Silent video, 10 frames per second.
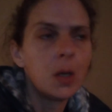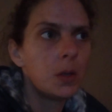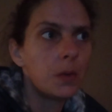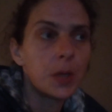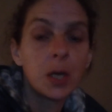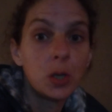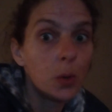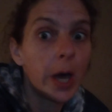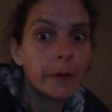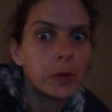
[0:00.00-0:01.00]
You think
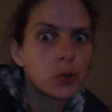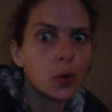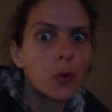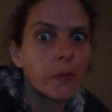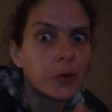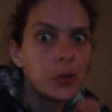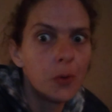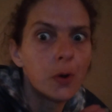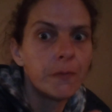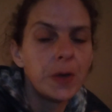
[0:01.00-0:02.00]
you have control over
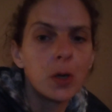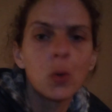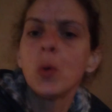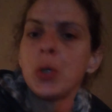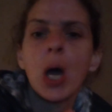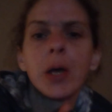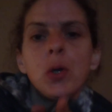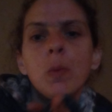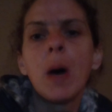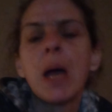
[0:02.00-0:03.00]
your vehicle? Yeah,
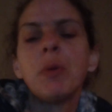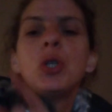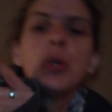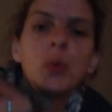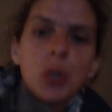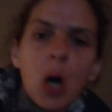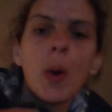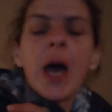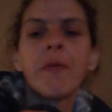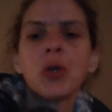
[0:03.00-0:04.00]
you might, but you
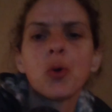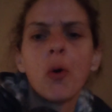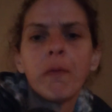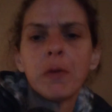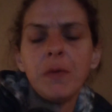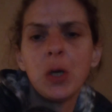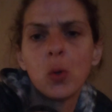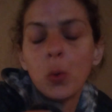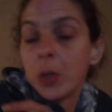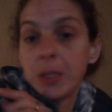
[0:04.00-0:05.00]
don't have control over the
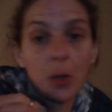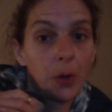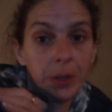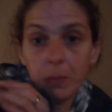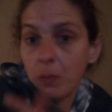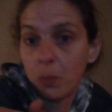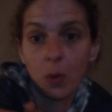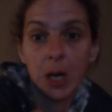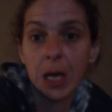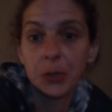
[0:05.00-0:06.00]
vehicle that's on
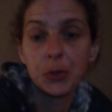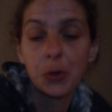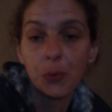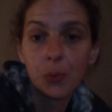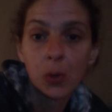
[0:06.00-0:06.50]
right next to you.